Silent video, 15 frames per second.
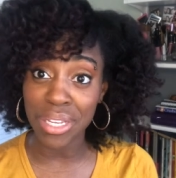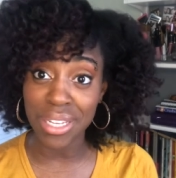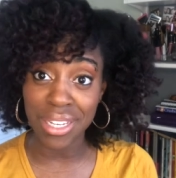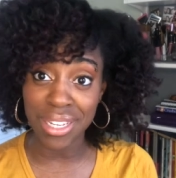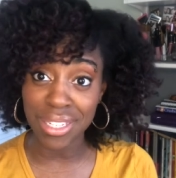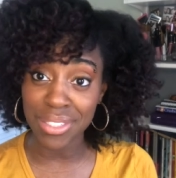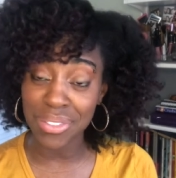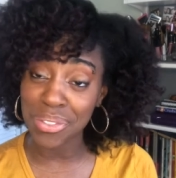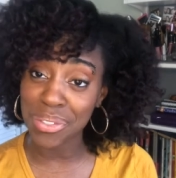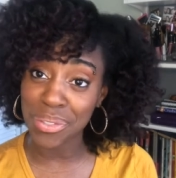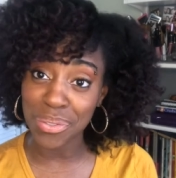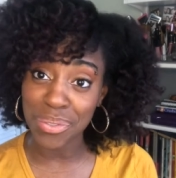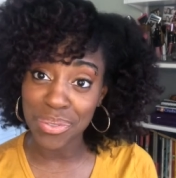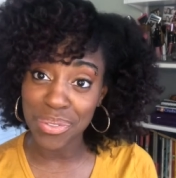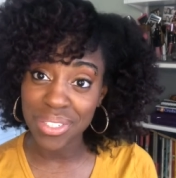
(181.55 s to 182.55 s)
e-hugs
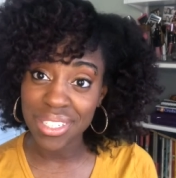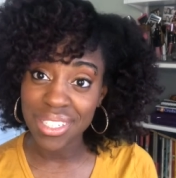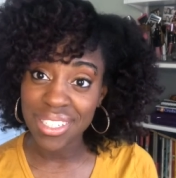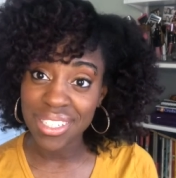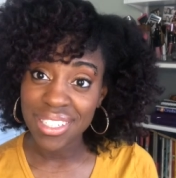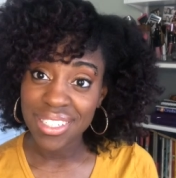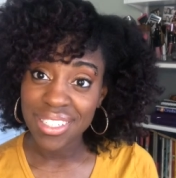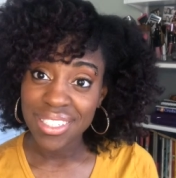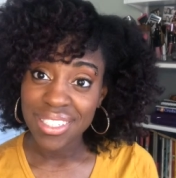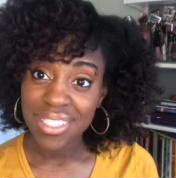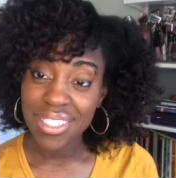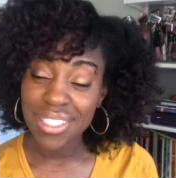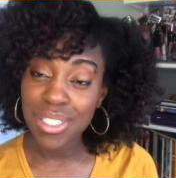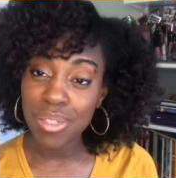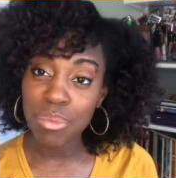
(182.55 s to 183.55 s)
too.
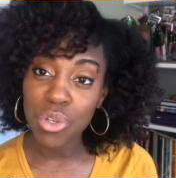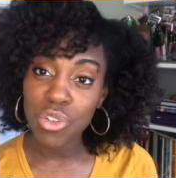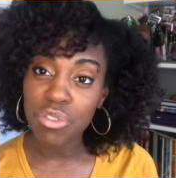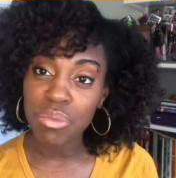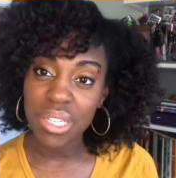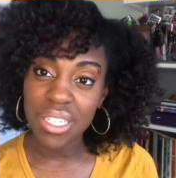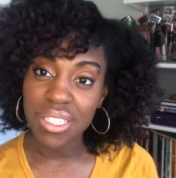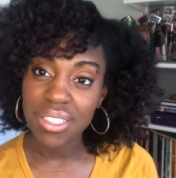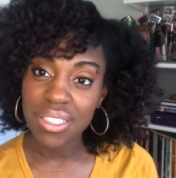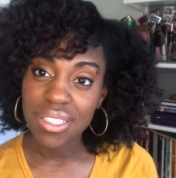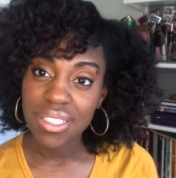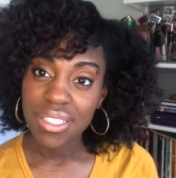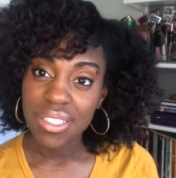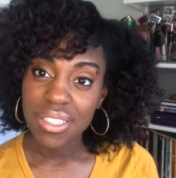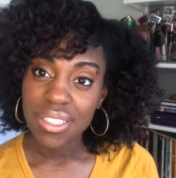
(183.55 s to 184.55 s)
It's a movement,
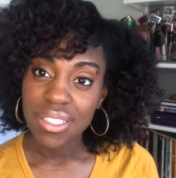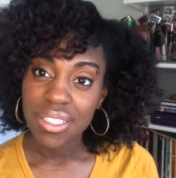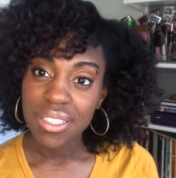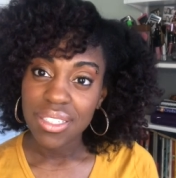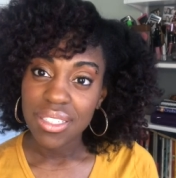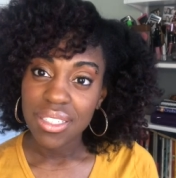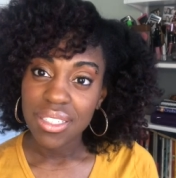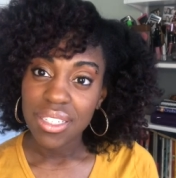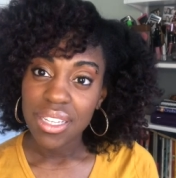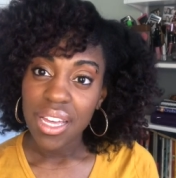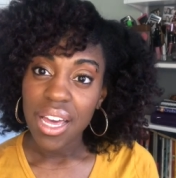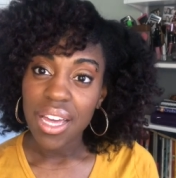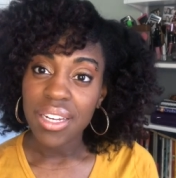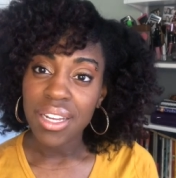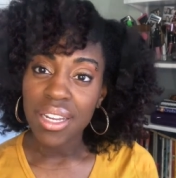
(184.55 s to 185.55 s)
and